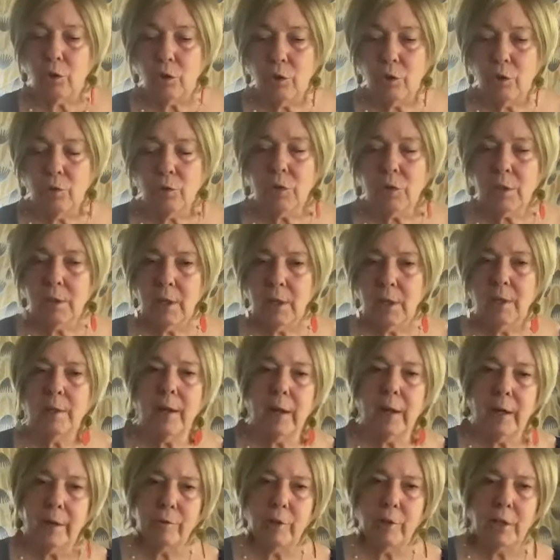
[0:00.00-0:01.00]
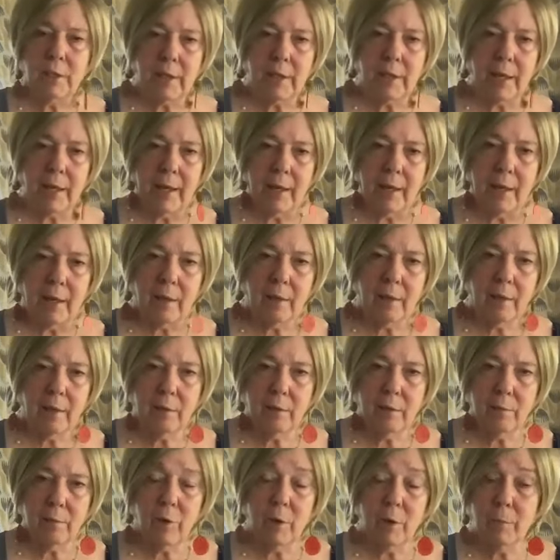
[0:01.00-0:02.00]
you sit every day
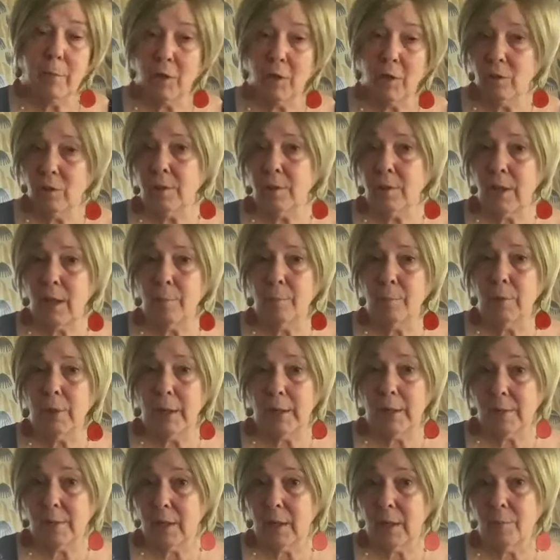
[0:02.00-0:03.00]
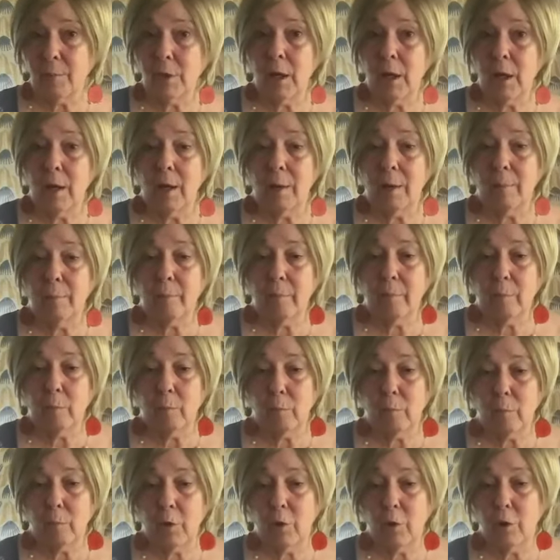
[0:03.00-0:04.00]
pretty much the same place, same time,
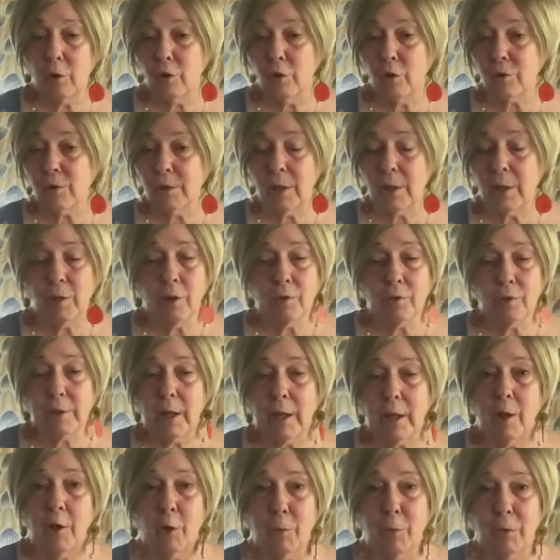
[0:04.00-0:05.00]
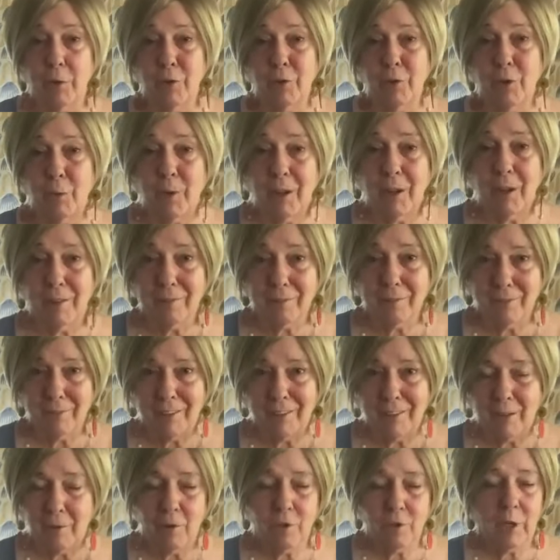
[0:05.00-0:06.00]
whether your Zendo's at home, if you will,
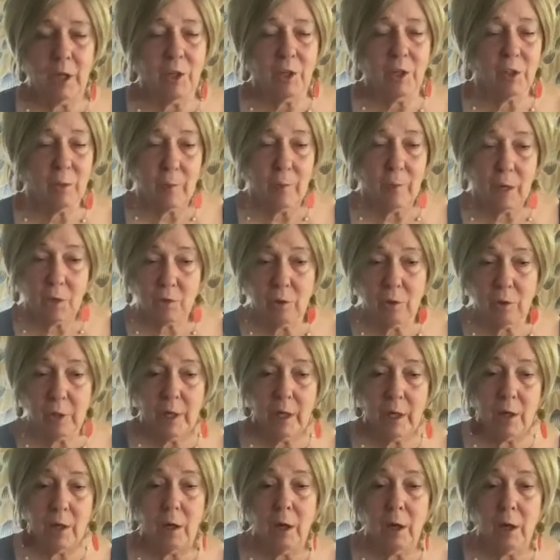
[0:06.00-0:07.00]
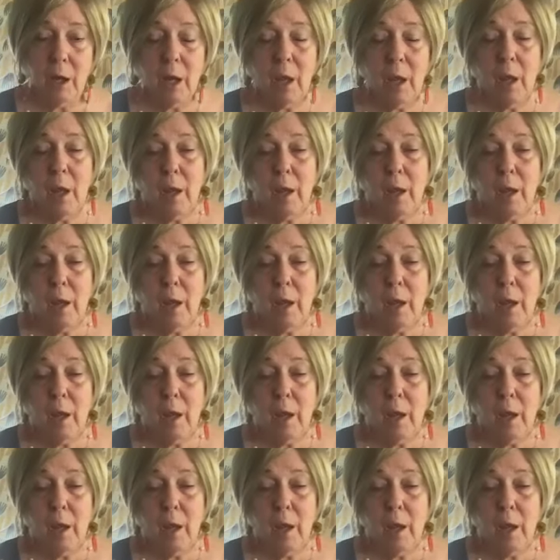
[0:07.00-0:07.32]
in quotation marks, or here.